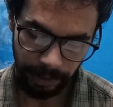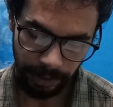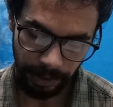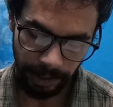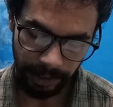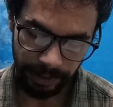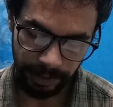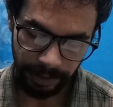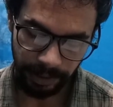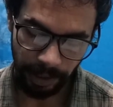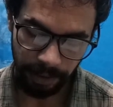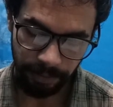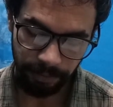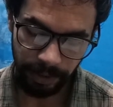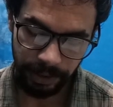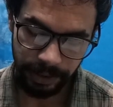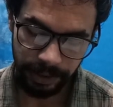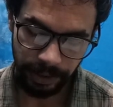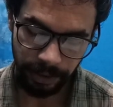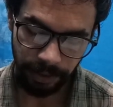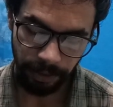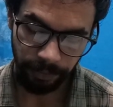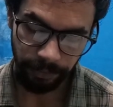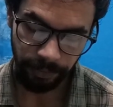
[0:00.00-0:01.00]
In the
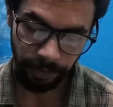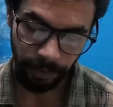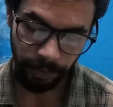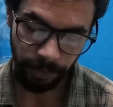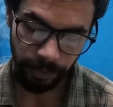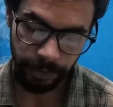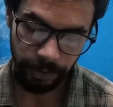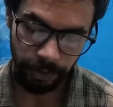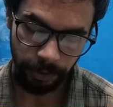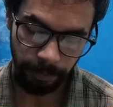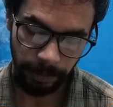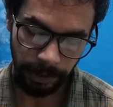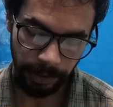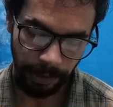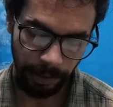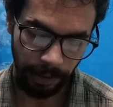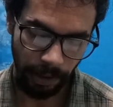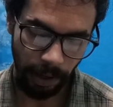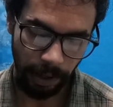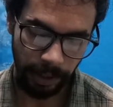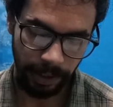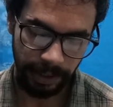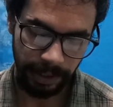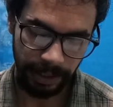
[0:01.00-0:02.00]
conviction of her own
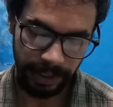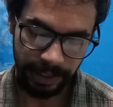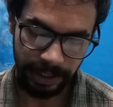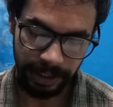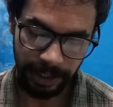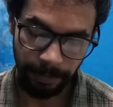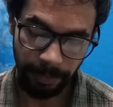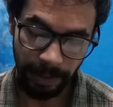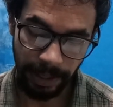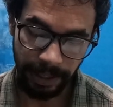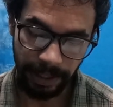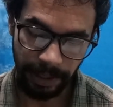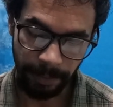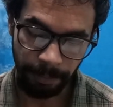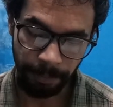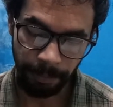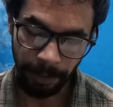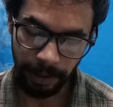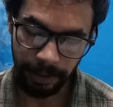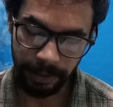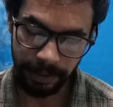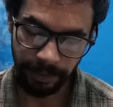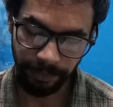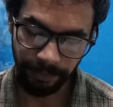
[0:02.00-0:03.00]
superiority, she bent
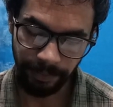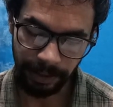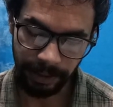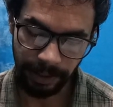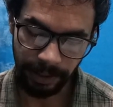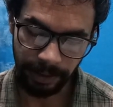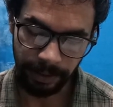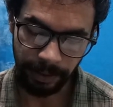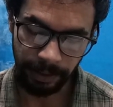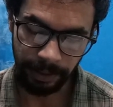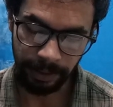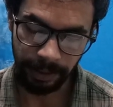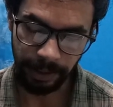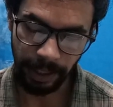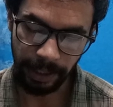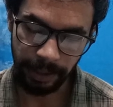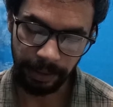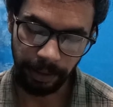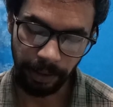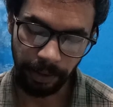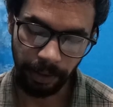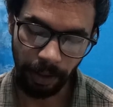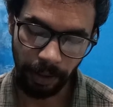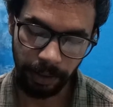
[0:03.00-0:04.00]
impulsively and
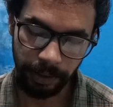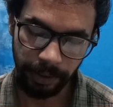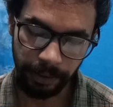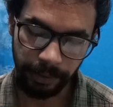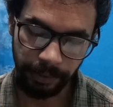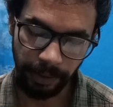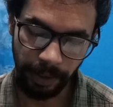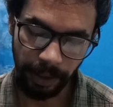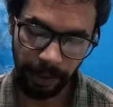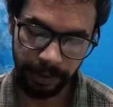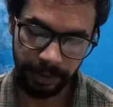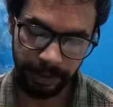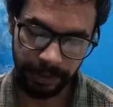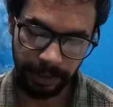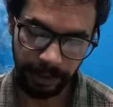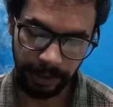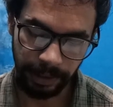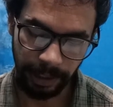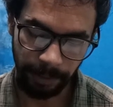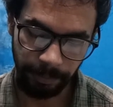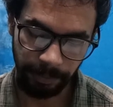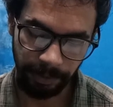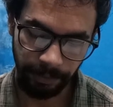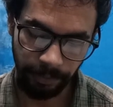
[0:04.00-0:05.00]
untied the knotted rugs that
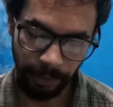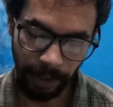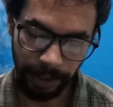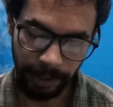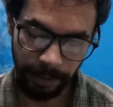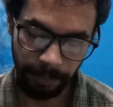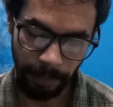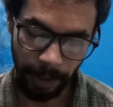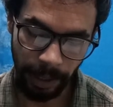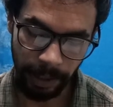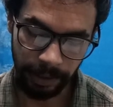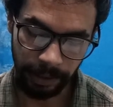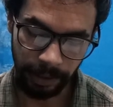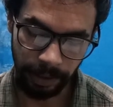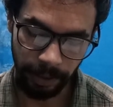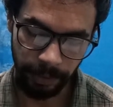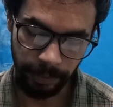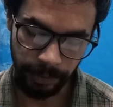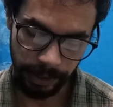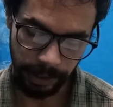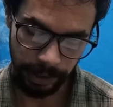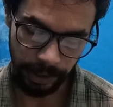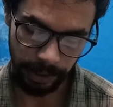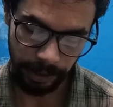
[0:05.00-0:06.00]
kept the white man
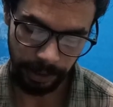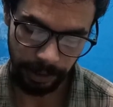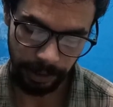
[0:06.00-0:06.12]
covered.